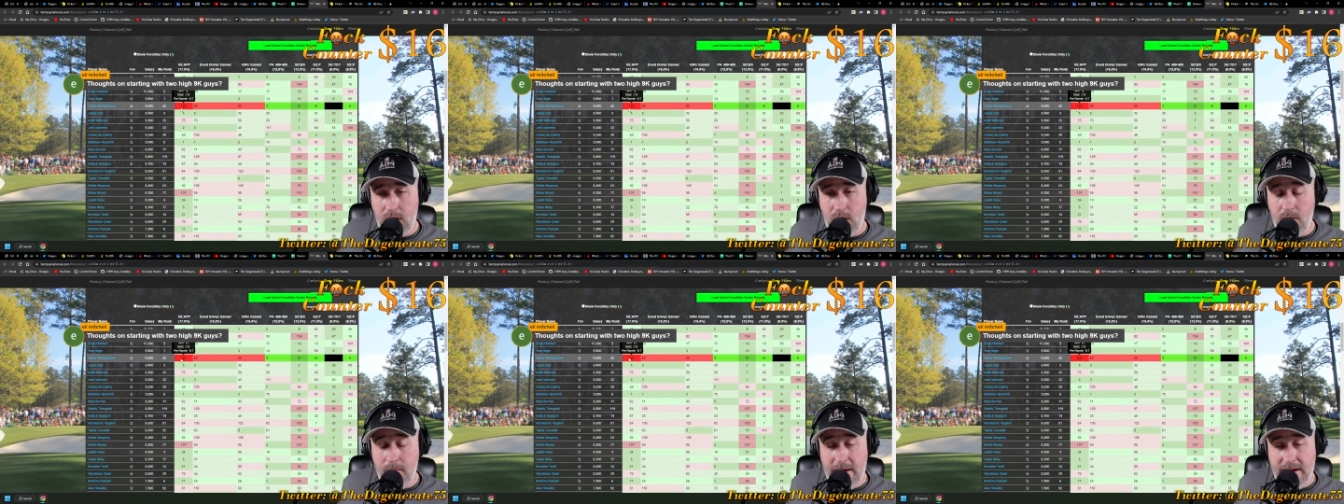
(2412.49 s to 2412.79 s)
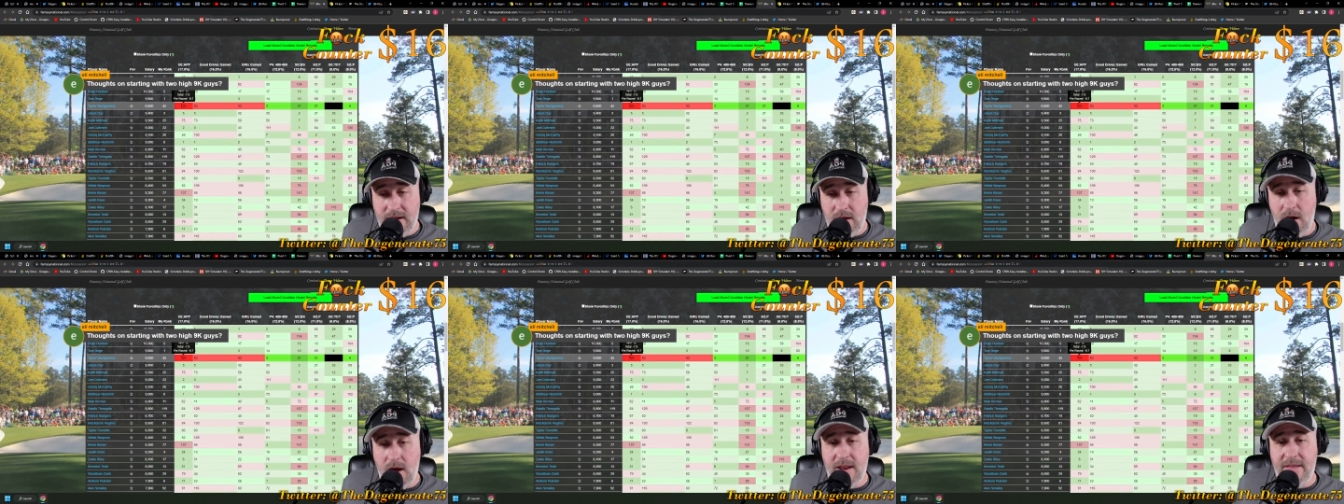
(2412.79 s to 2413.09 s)
oh
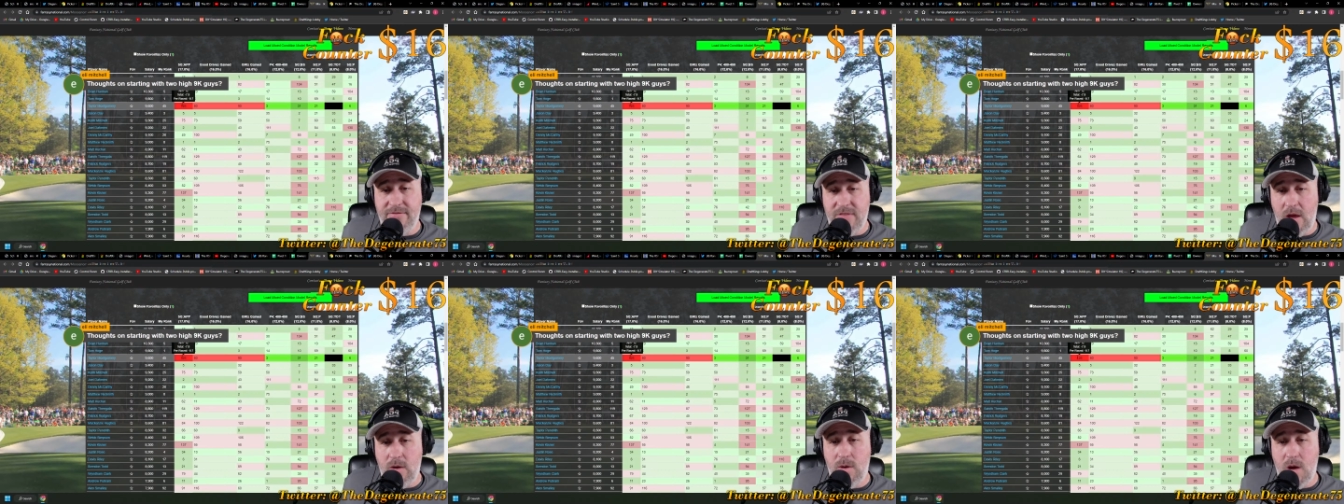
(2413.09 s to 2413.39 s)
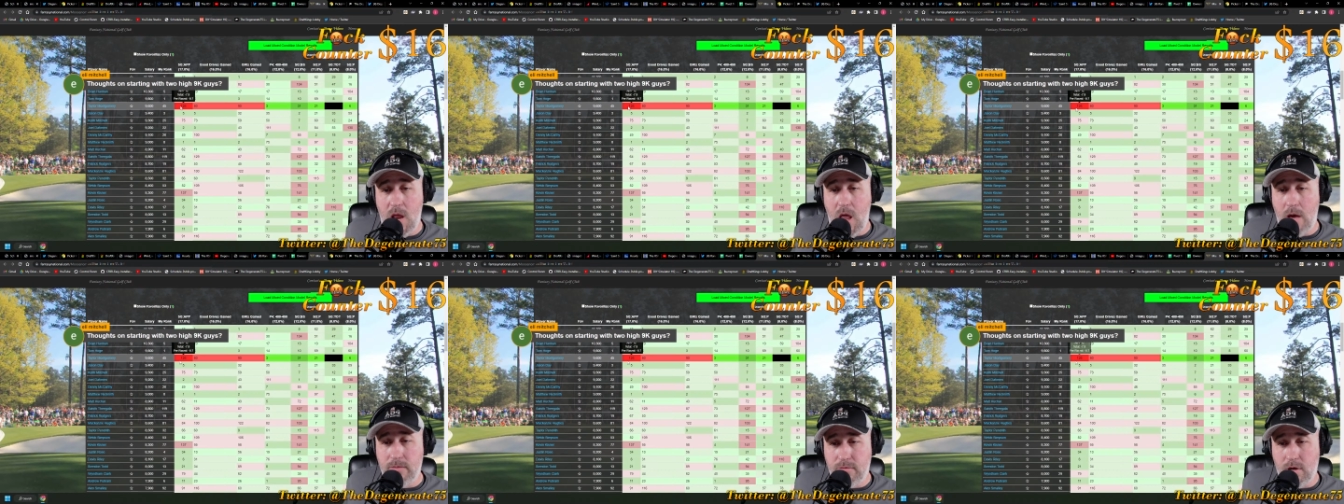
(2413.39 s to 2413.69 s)
my God, if they
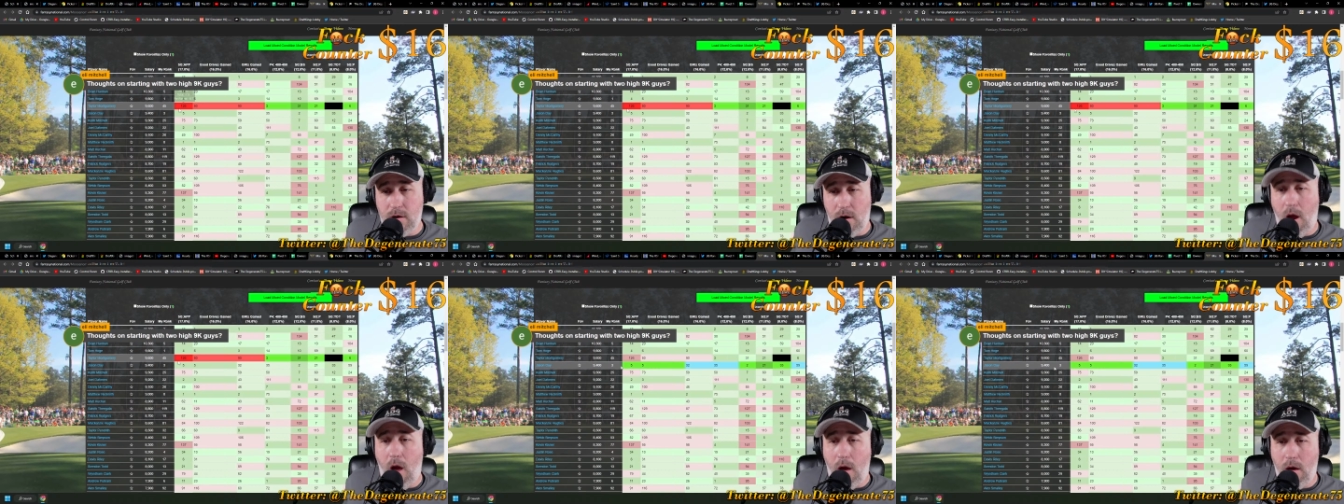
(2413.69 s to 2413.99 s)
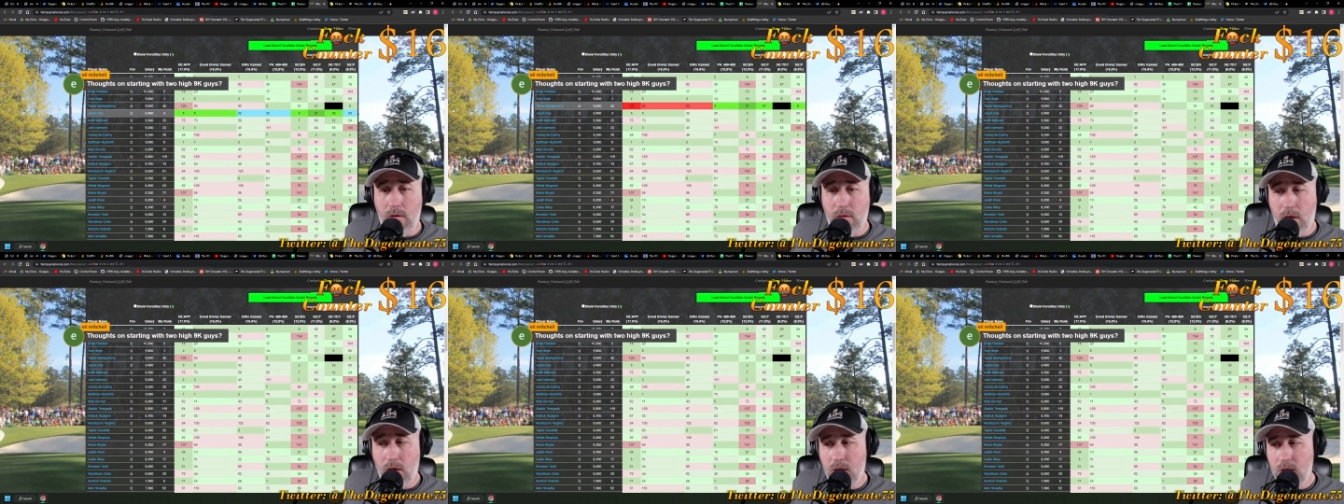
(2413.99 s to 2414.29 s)
win, that's
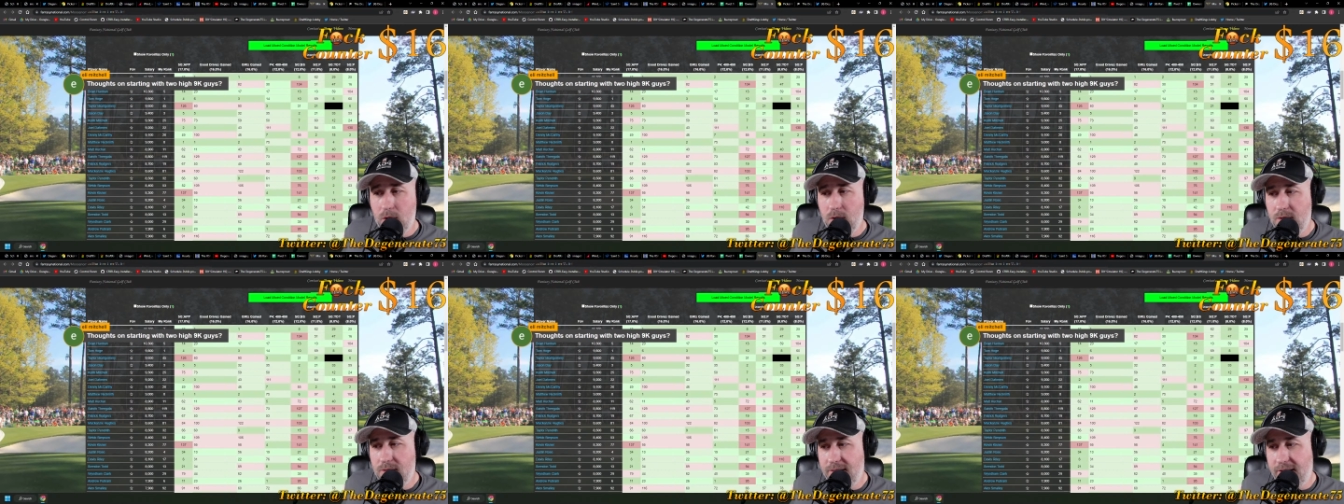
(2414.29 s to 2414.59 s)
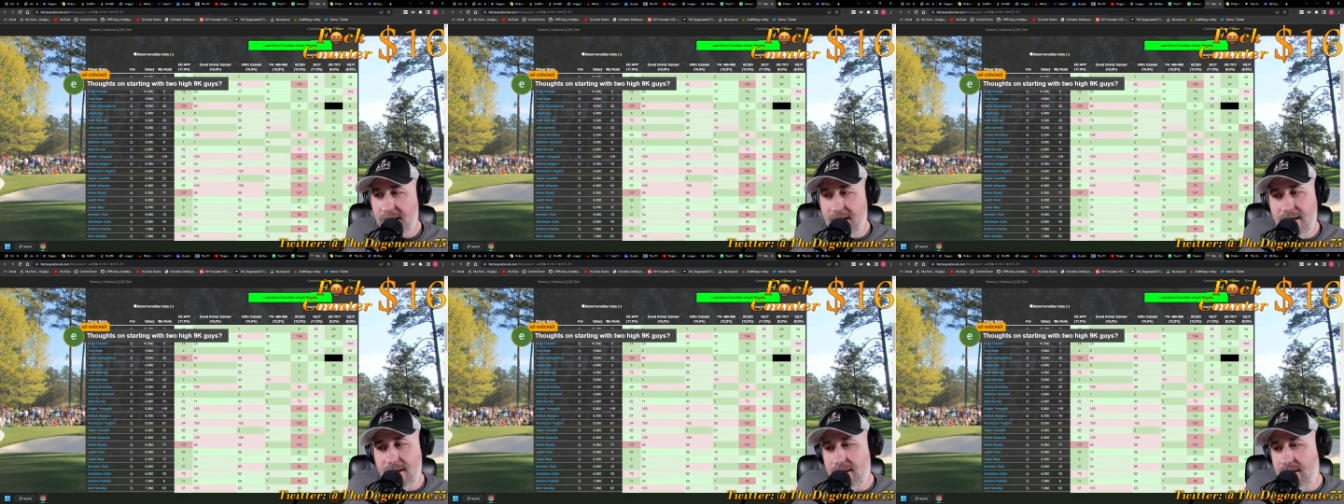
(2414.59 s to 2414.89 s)
gross.
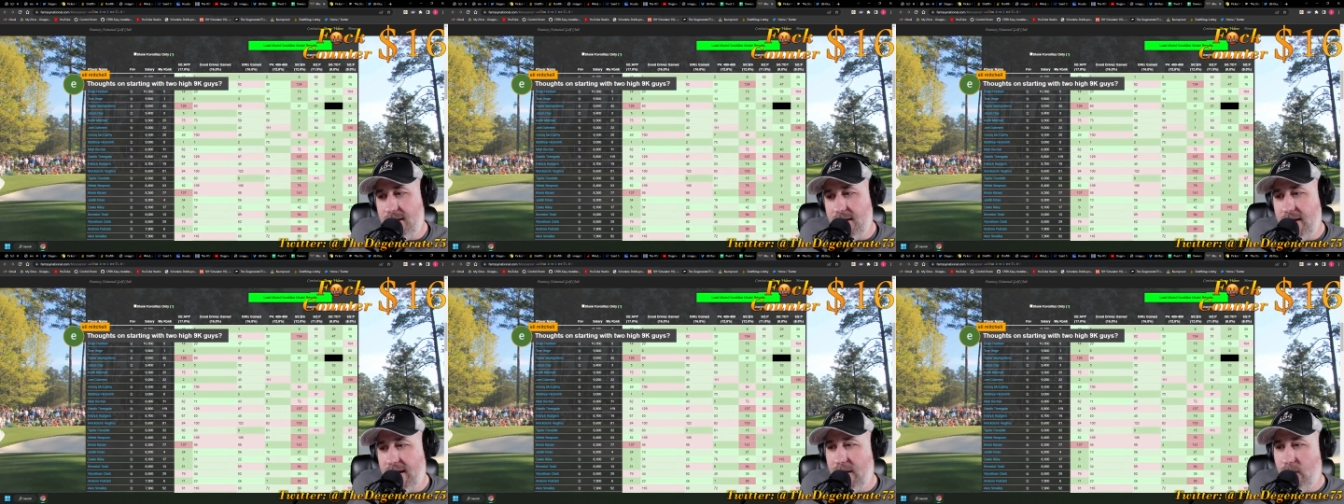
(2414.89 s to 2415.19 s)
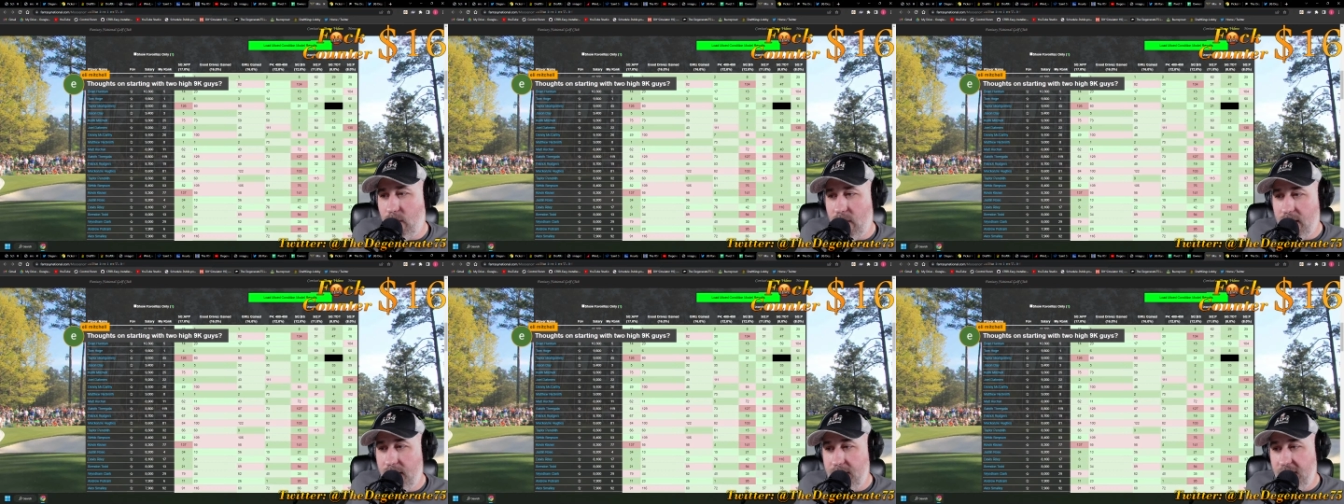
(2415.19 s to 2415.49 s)
Like I
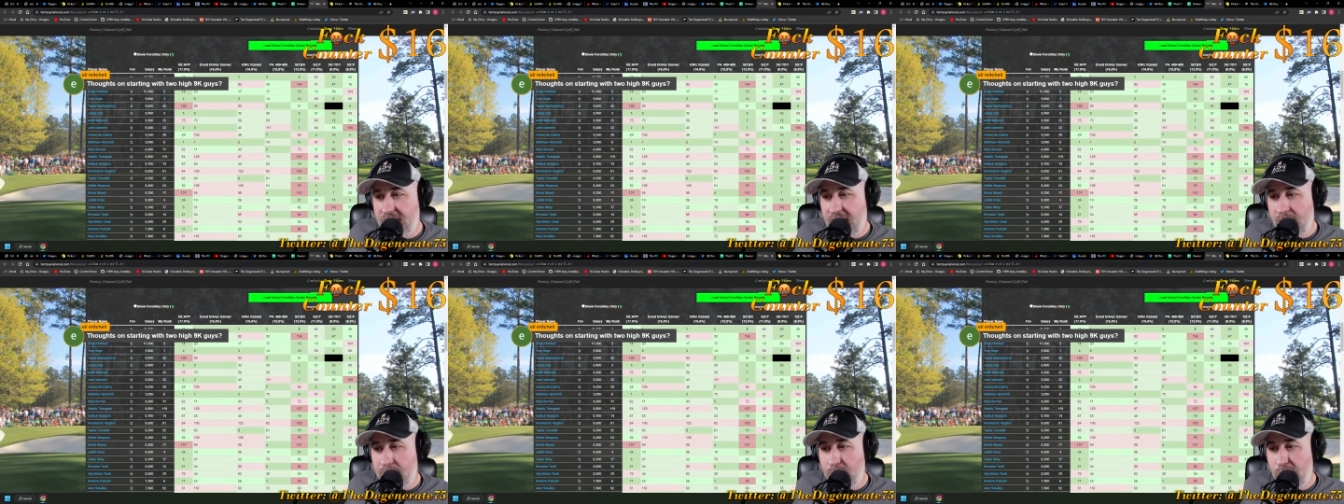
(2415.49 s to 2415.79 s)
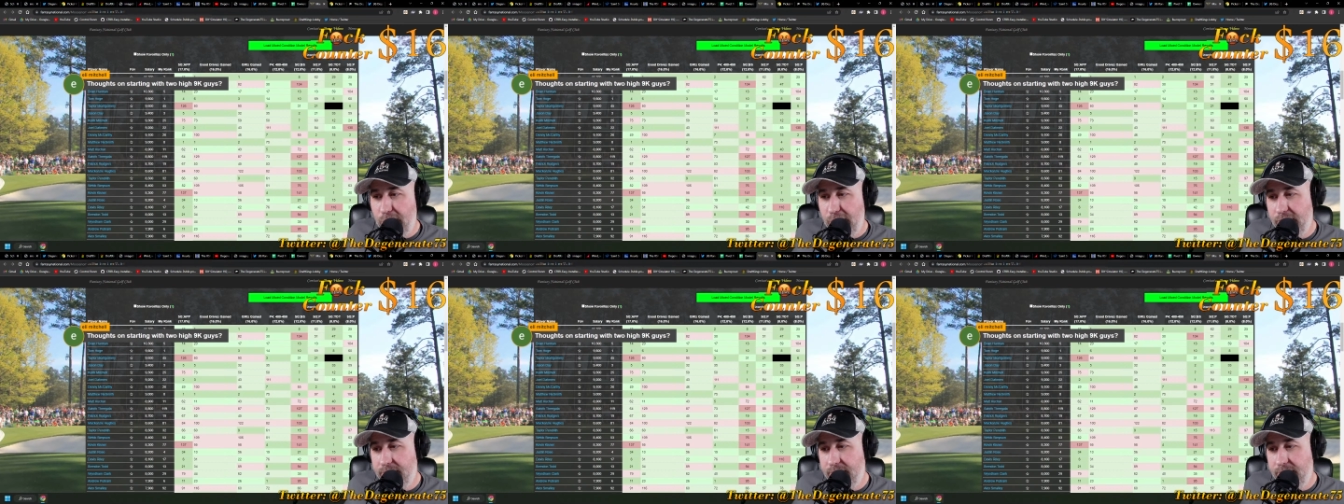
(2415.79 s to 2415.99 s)
ain't worried about that, bro.